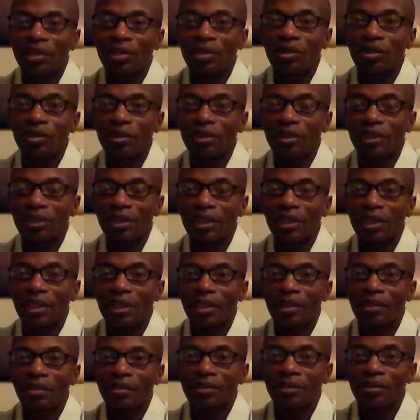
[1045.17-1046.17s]
than your
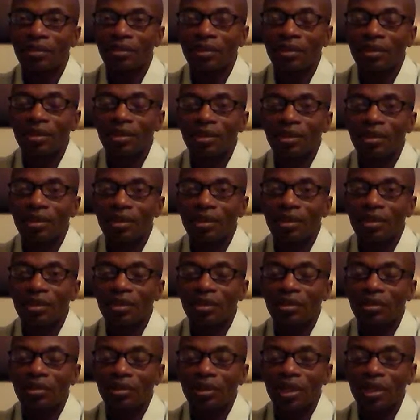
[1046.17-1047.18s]
sin
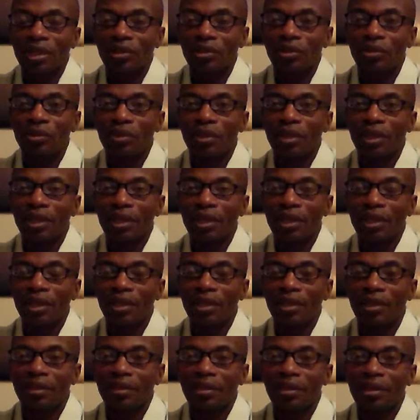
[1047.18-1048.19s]
that you are
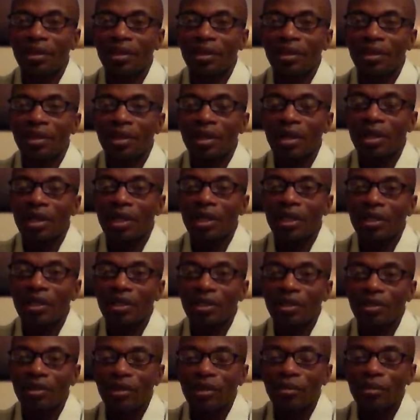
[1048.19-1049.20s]
in, or
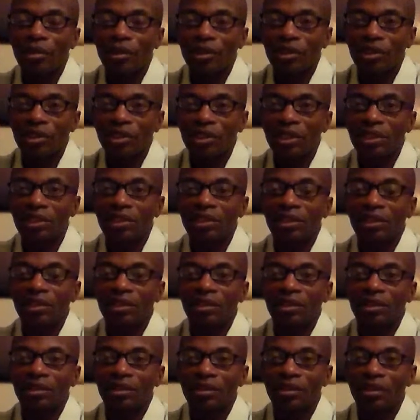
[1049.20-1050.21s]
in the
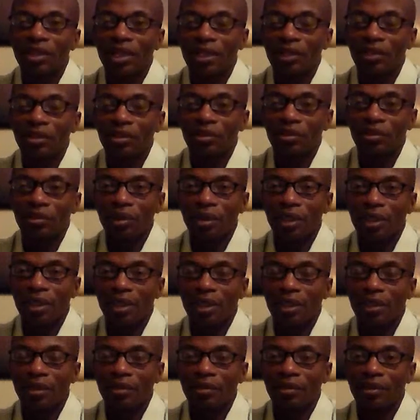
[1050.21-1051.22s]
position that you're
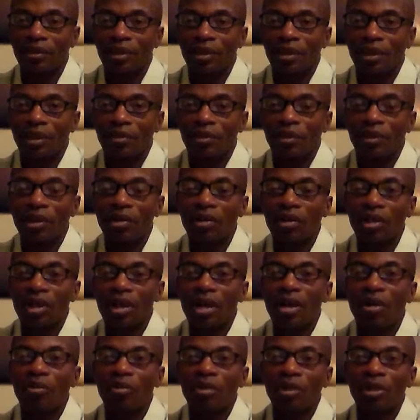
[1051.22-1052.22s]
in. Because
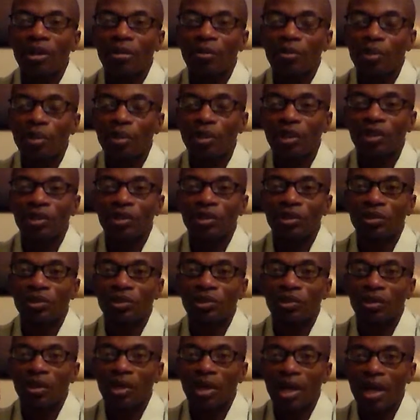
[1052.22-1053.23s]
God want to push you
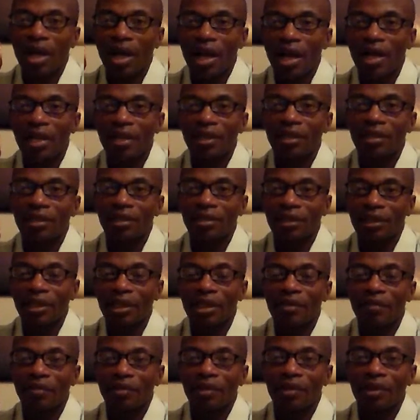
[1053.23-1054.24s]
to a higher
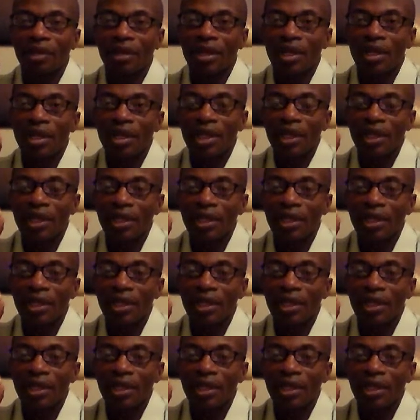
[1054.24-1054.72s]
level.